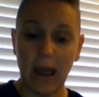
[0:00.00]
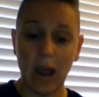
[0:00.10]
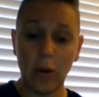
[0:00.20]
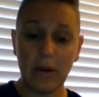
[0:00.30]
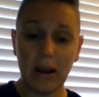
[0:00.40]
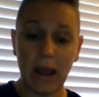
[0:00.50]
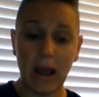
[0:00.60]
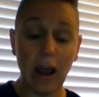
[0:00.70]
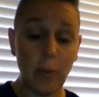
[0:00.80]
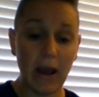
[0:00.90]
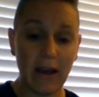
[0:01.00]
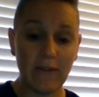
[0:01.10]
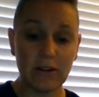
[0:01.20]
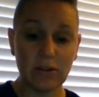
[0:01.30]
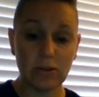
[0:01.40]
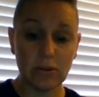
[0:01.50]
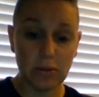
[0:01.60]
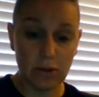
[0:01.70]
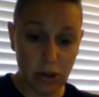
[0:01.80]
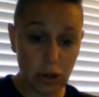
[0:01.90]
I hope I haven't
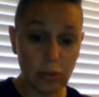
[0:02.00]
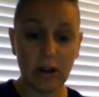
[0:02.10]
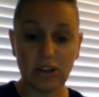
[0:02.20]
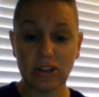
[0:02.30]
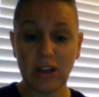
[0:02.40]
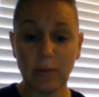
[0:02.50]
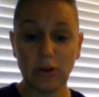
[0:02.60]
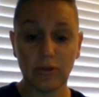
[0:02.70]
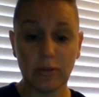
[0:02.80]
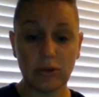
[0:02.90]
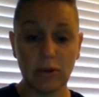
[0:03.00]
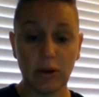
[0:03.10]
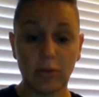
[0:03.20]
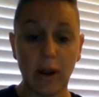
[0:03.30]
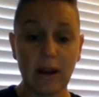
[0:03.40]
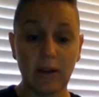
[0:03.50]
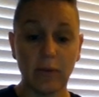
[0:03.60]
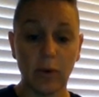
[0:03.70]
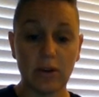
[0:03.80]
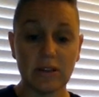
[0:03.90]
too much stopped you from doing your
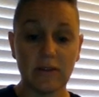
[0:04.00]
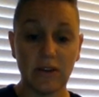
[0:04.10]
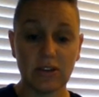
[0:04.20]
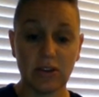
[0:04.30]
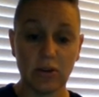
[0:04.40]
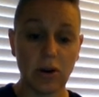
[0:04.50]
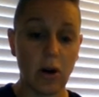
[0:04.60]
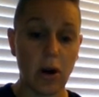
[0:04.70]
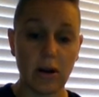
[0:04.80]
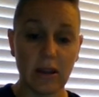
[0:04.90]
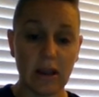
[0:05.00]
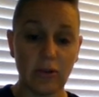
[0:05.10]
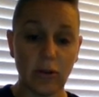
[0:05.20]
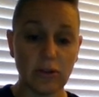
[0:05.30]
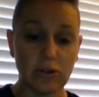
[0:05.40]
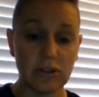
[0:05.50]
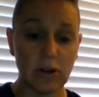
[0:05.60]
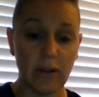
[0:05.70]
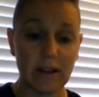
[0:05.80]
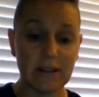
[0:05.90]
writing of words and fixing your car and getting
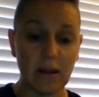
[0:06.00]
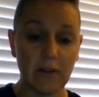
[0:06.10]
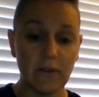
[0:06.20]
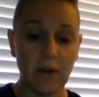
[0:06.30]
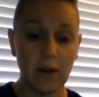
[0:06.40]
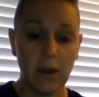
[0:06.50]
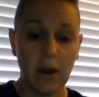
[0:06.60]
groceries and all that stuff.